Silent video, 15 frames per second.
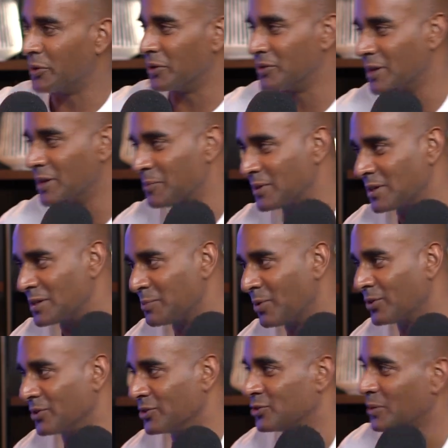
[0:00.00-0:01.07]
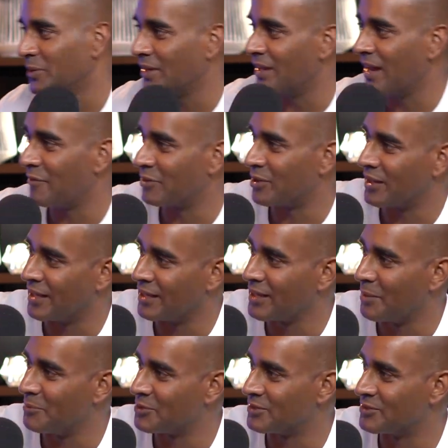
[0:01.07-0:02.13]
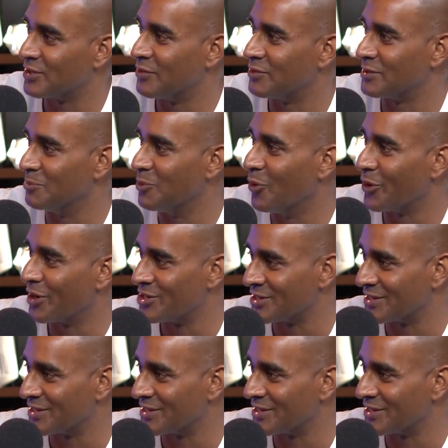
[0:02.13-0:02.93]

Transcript: with a 10% deposit, you still then have the income to service a mortgage.